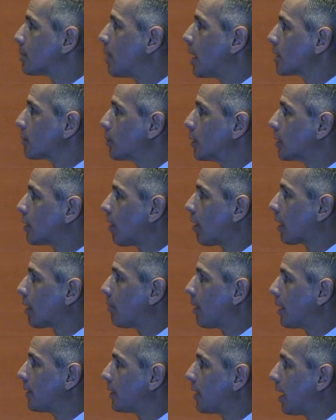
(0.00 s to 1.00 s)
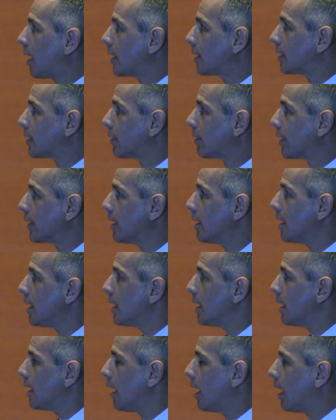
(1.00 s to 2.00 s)
especially when we talk about dietary,
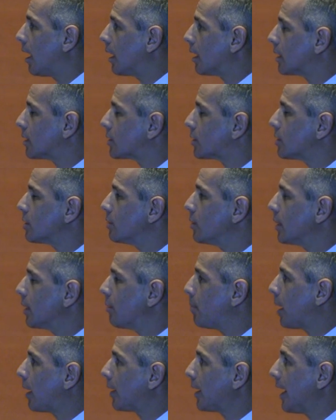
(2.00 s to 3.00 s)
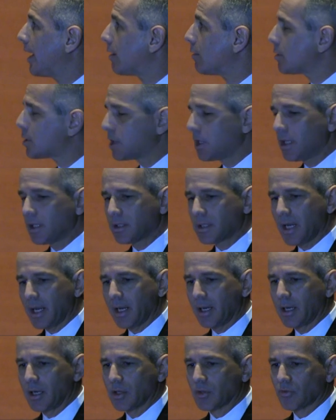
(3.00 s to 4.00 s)
uh, excuse me, about energy
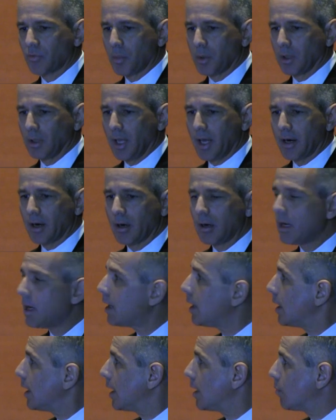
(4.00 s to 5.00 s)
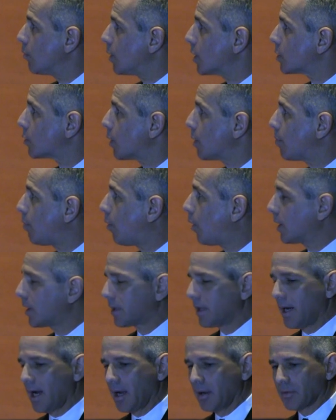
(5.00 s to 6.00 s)
intake. Here's from a letter in which we
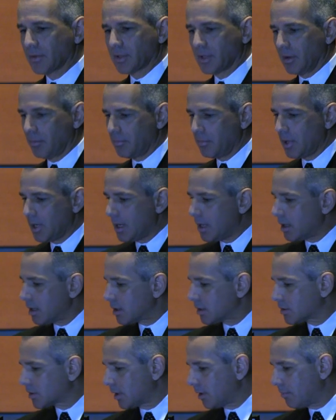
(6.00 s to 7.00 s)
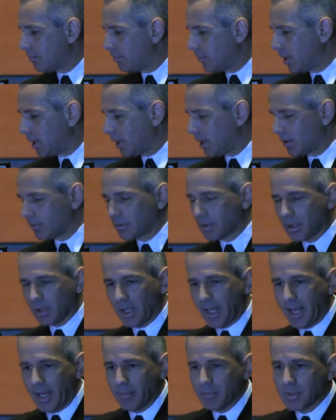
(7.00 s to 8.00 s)
pointed out some some uh,
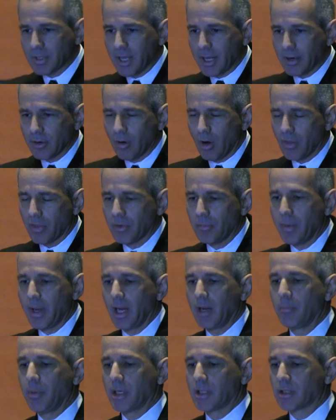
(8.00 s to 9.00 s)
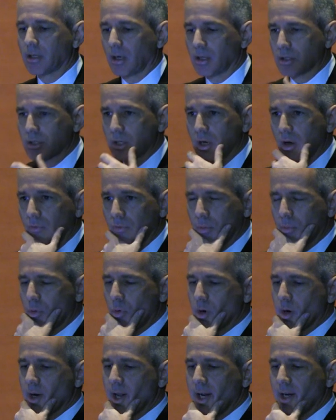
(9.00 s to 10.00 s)
claims that an author made based on
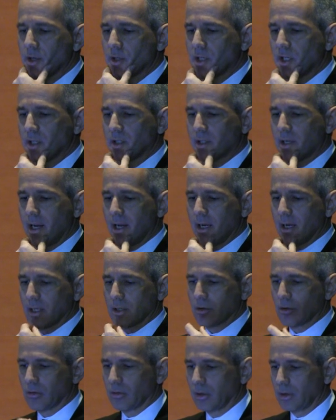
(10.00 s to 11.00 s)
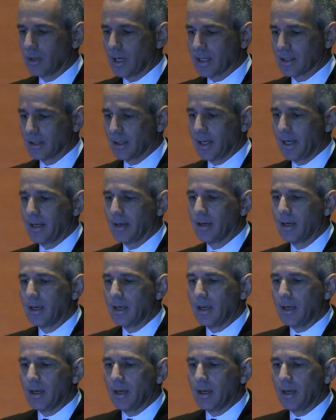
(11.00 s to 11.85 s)
self-reported energy intake as, early, as late